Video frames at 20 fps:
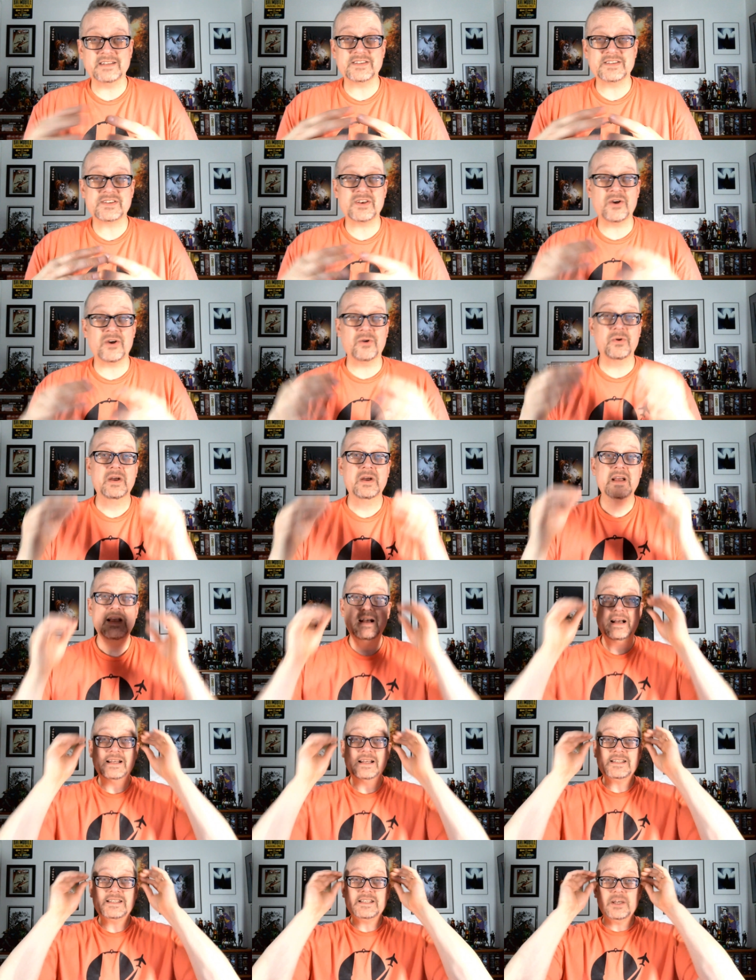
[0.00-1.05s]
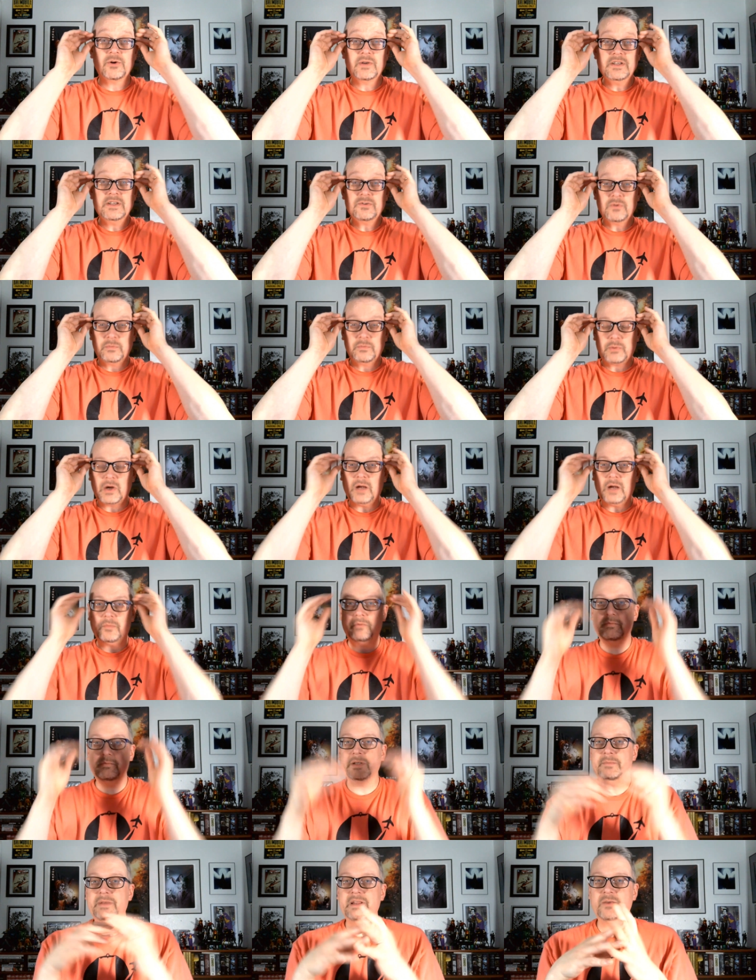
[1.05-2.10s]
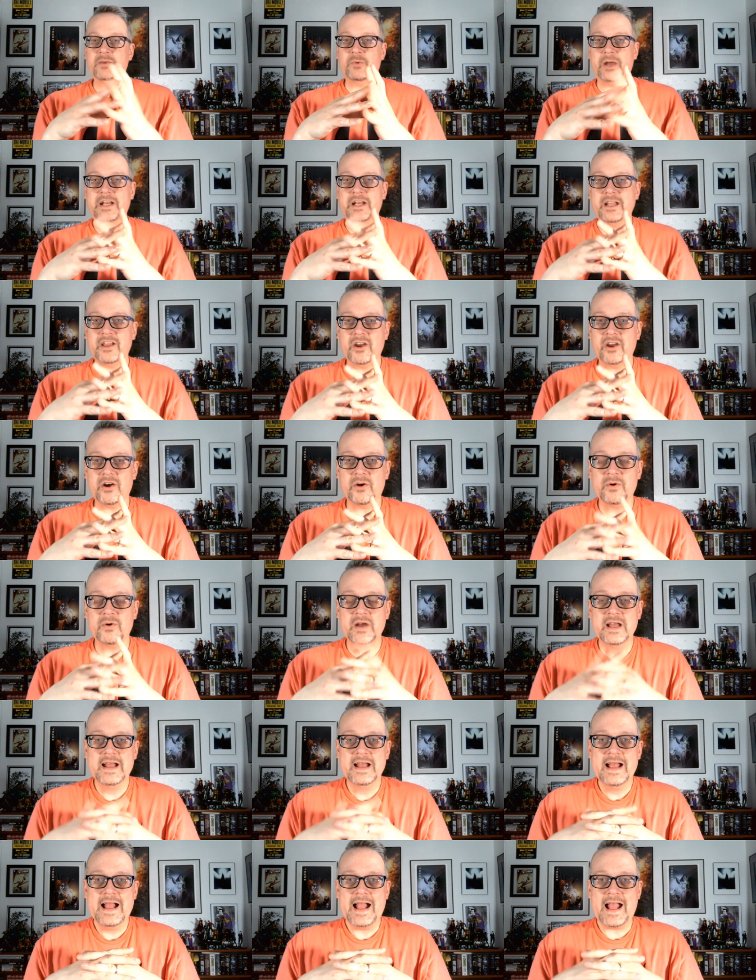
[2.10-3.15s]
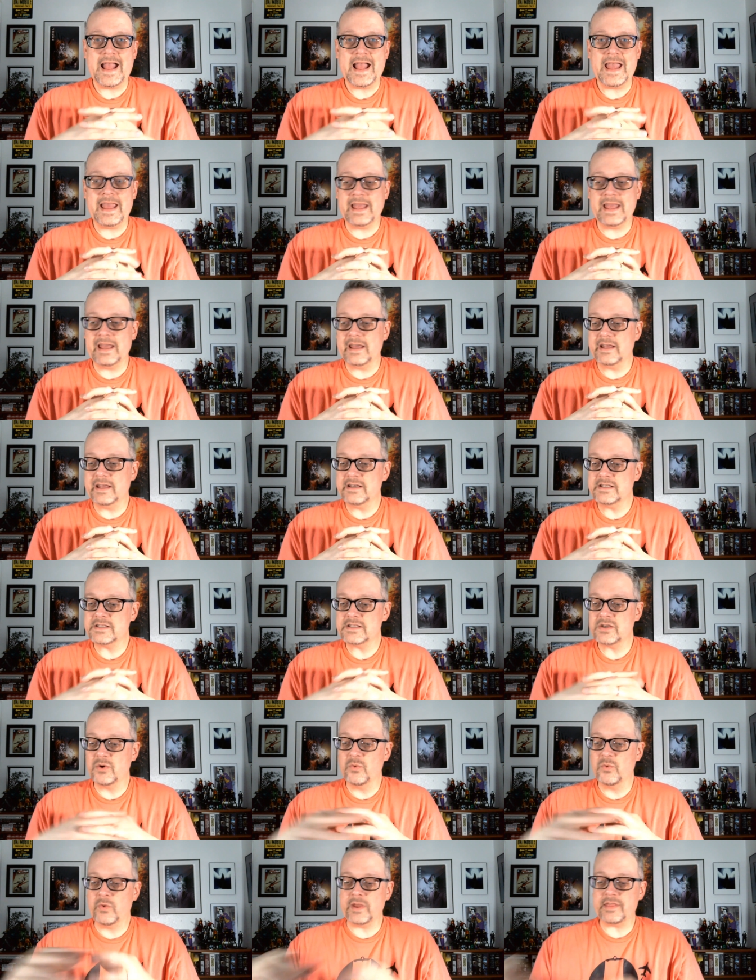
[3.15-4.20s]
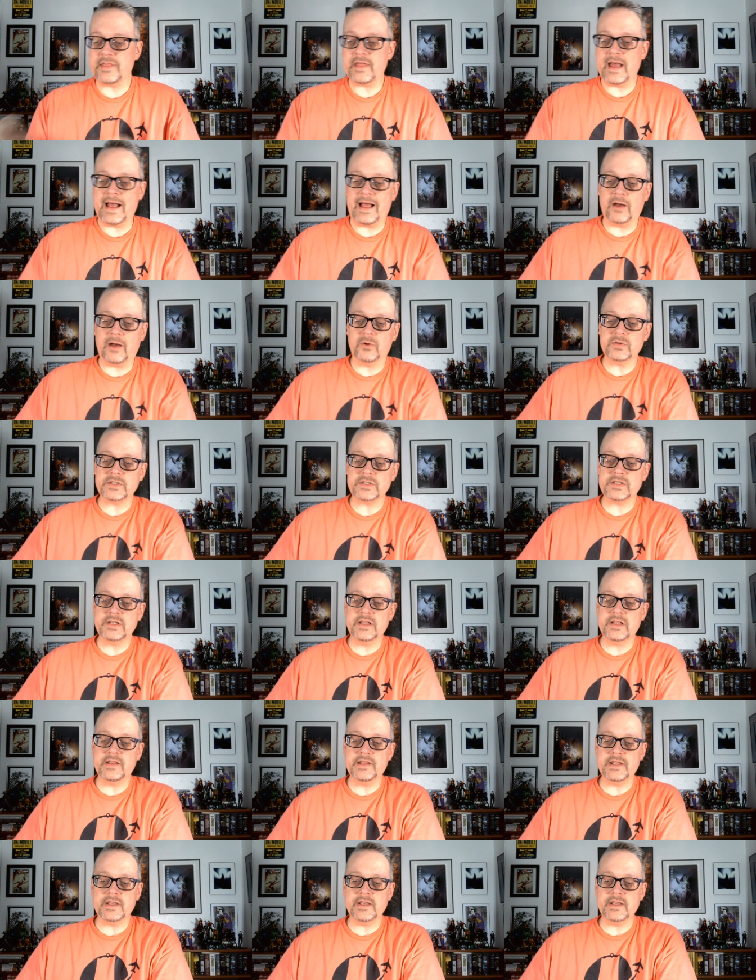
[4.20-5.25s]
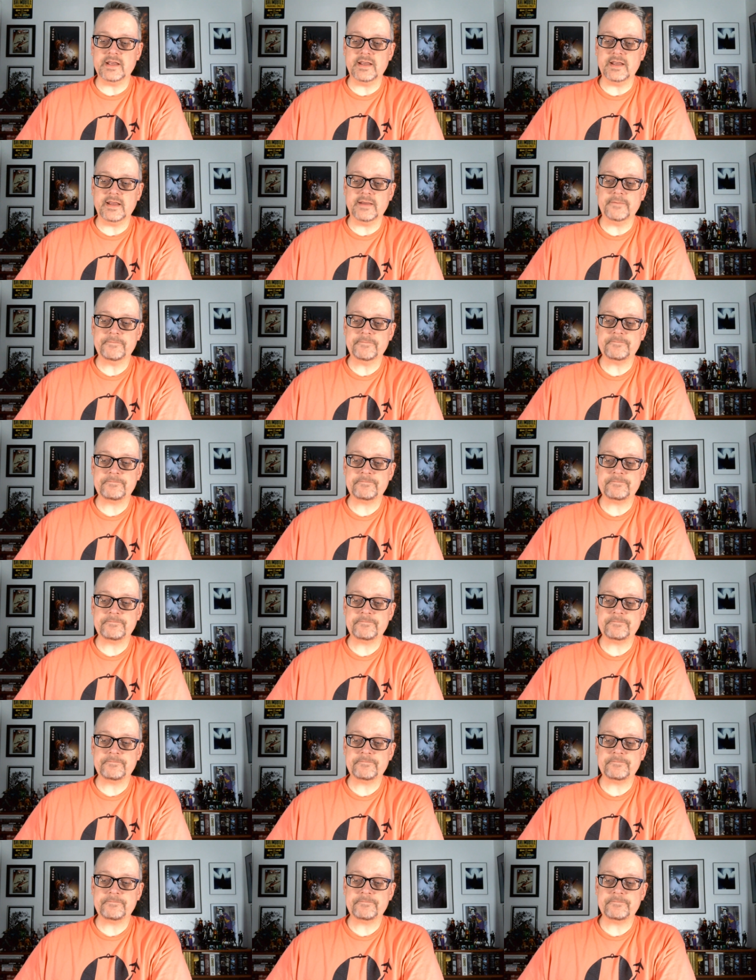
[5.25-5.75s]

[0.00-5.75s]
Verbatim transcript: So a series would probably be the way to go, and without the